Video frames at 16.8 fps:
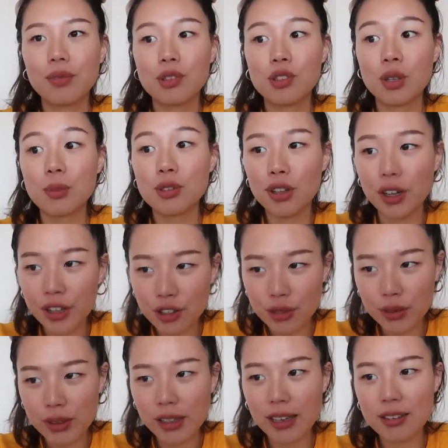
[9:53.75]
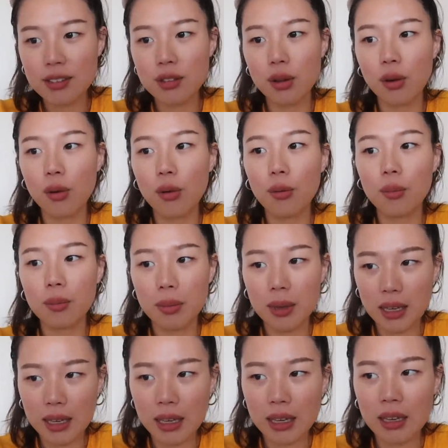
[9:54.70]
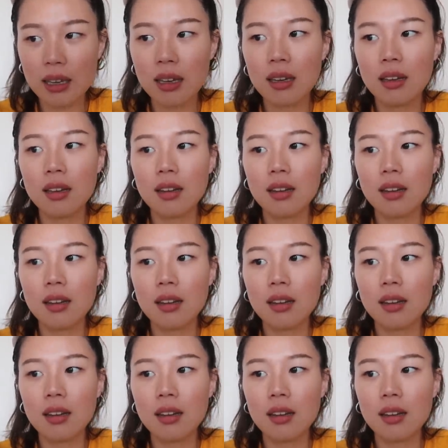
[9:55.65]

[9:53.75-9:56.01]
So I'm starting to realize the whole me